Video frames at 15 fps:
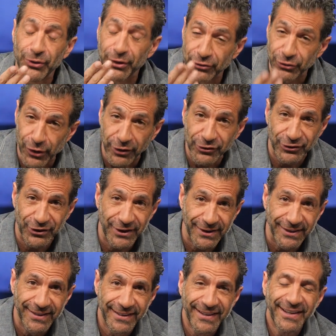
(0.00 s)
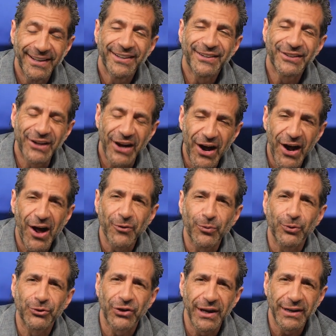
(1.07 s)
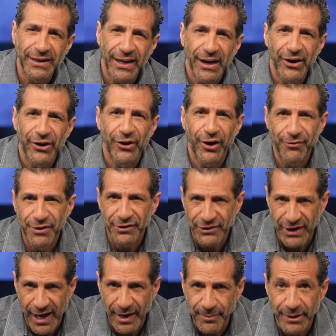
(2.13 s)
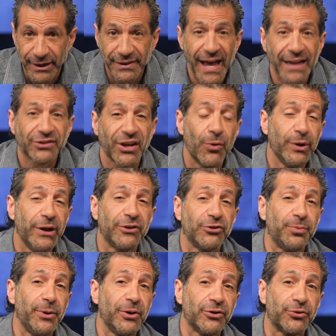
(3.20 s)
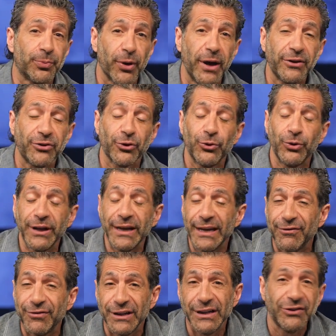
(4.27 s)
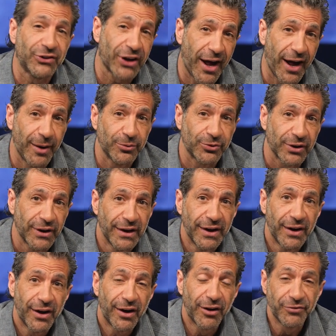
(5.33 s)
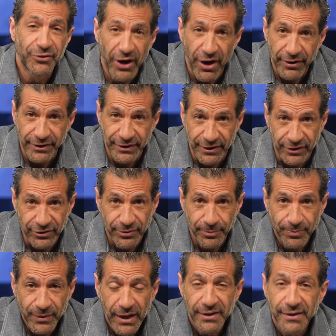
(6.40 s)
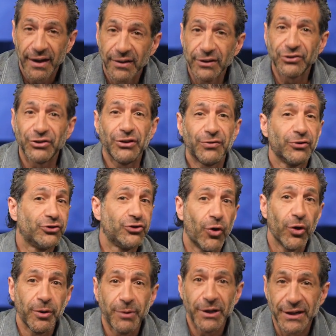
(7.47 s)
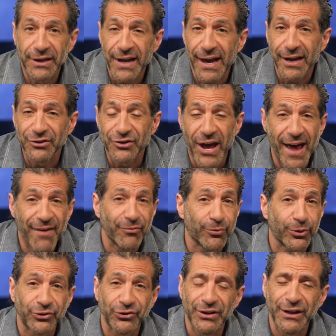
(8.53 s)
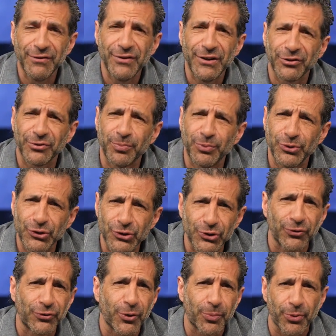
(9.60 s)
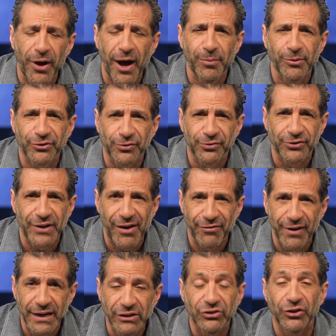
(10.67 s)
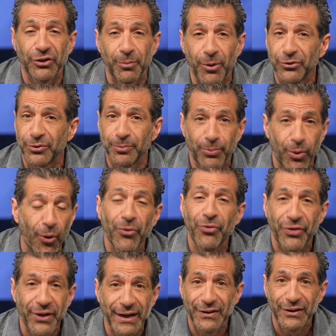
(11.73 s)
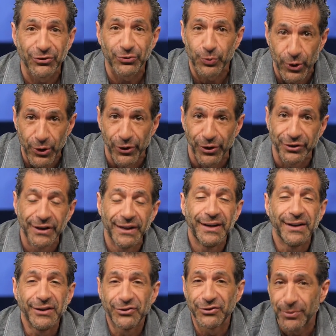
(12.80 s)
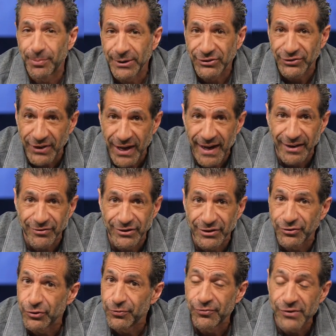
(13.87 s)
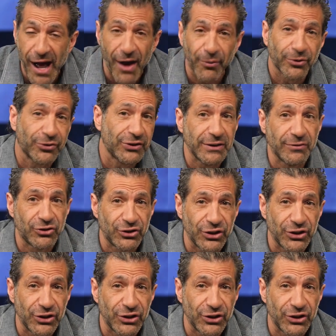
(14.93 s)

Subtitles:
the trusting. God will take care of the timing. That's how we experience breakthrough, even in times of darkness. Now listen, if you're joining me today and you haven't received this beautiful promise of salvation, the most important thing in this world is to be saved. If you've not received